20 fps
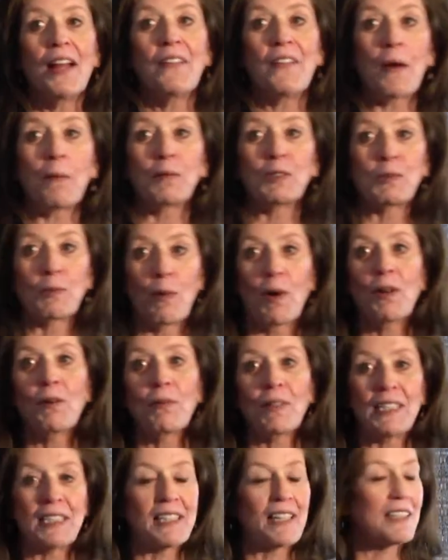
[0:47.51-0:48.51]
That was one
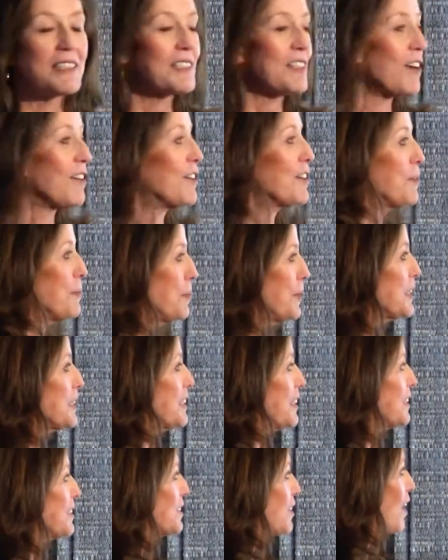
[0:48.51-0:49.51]
reason I started a
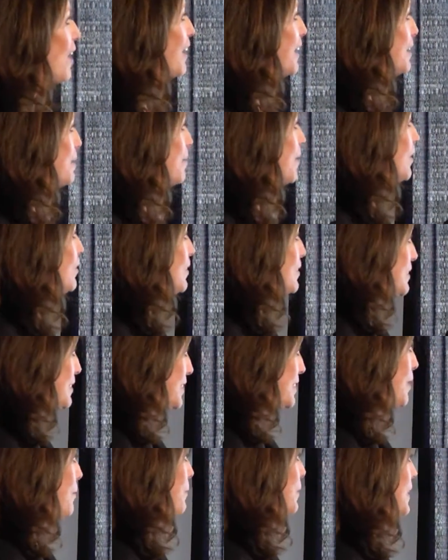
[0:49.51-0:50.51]
business talking about
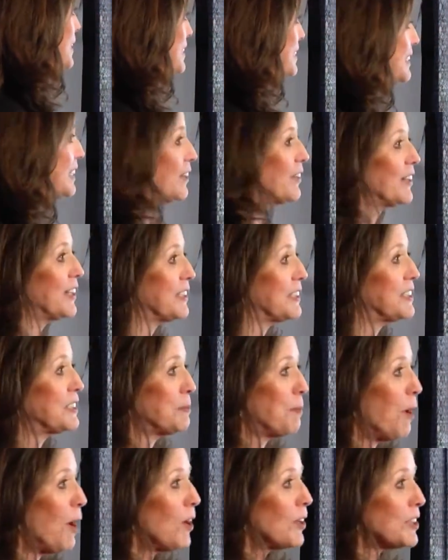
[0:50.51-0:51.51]
something as silly as
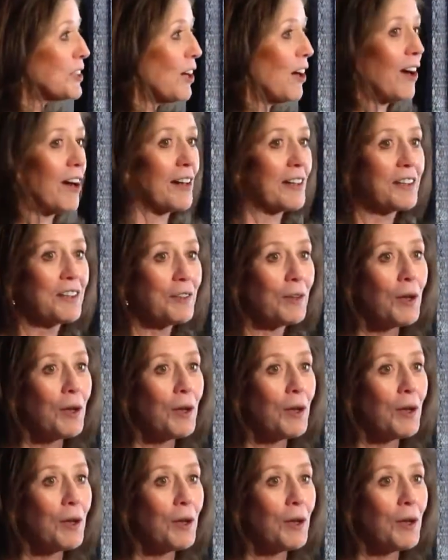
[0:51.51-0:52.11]
small talk.